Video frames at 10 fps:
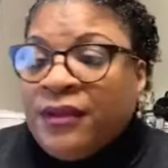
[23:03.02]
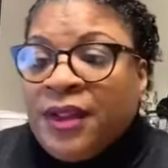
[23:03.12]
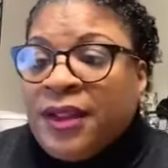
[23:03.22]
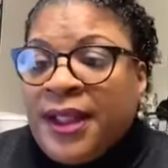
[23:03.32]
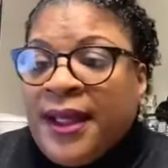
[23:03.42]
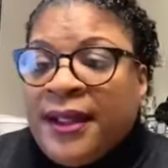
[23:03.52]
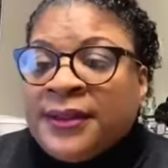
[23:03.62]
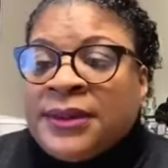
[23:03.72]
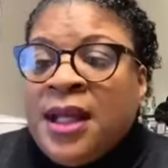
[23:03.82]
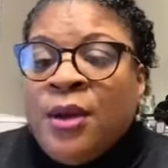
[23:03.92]
really
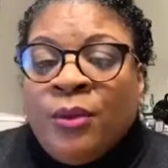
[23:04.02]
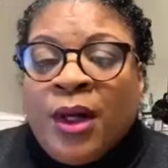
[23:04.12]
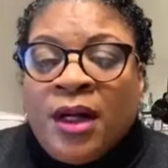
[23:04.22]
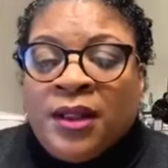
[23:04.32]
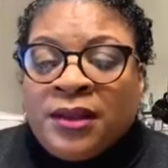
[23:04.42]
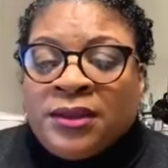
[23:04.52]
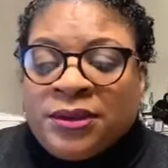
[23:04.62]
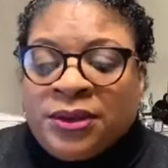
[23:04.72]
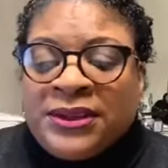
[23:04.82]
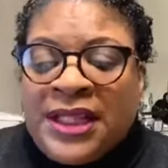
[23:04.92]
cares what color
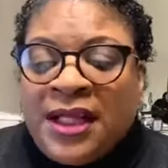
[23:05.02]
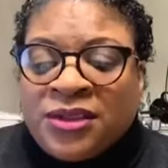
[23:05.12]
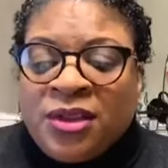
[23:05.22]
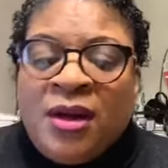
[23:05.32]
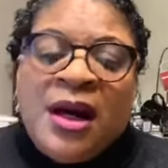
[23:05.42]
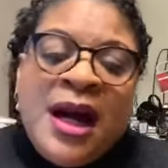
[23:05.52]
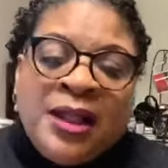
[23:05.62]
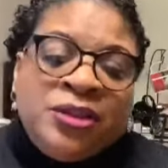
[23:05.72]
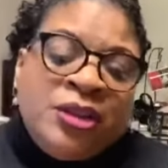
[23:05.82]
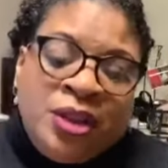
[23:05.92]
your socks are, how
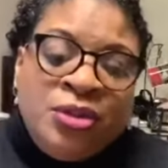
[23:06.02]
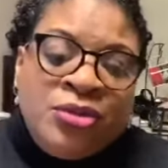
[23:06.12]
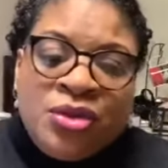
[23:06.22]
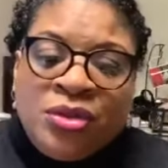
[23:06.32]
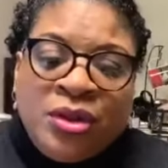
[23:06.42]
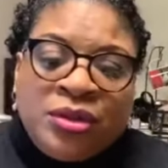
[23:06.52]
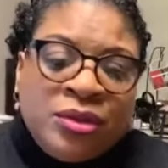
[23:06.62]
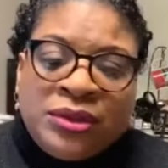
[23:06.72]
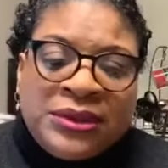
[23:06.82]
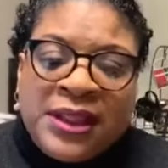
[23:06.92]
cute you looked
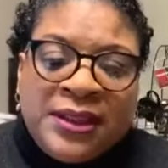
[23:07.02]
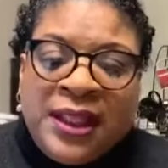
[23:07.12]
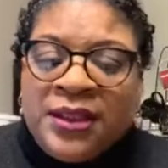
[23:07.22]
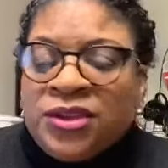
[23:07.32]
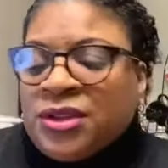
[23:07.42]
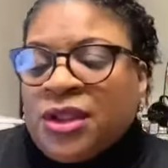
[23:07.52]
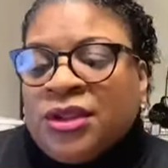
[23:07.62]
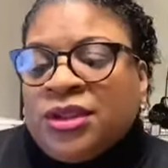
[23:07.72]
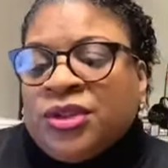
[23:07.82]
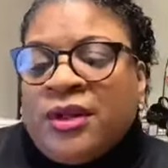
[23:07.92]
on Sunday.
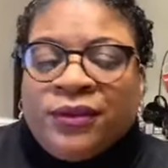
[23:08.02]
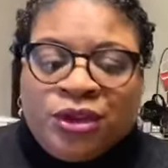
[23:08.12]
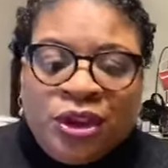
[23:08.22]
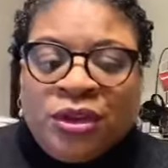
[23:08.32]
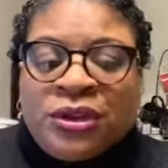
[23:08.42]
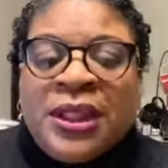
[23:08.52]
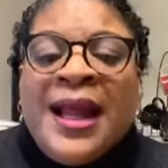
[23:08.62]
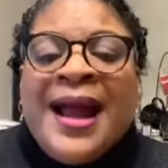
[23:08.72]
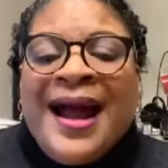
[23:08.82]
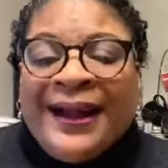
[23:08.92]
Sundays off of church.
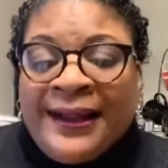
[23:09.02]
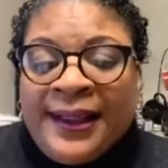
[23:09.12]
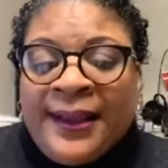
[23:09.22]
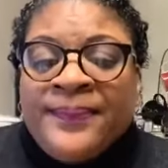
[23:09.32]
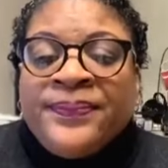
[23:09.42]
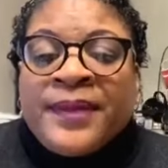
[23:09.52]
I get it.